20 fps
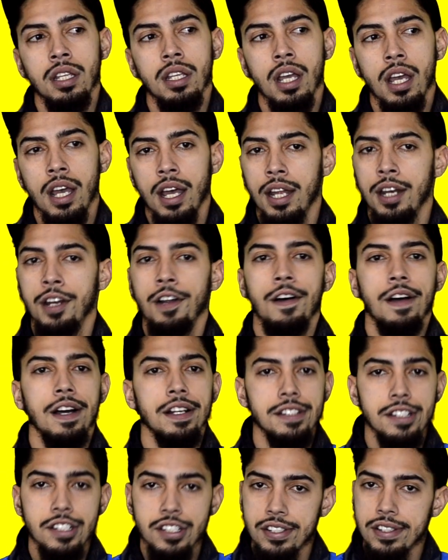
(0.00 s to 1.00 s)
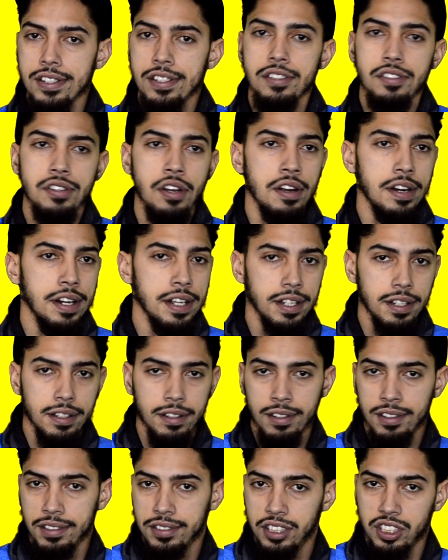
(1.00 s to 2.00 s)
Yeah, no, I just started
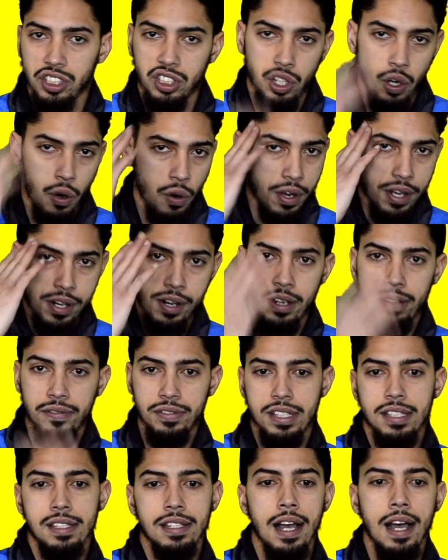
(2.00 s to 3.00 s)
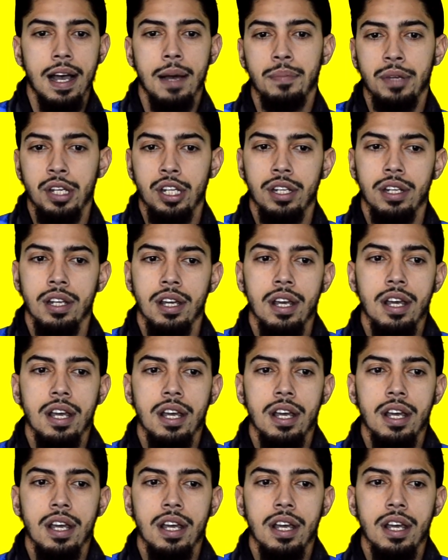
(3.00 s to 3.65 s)
just going off the top, and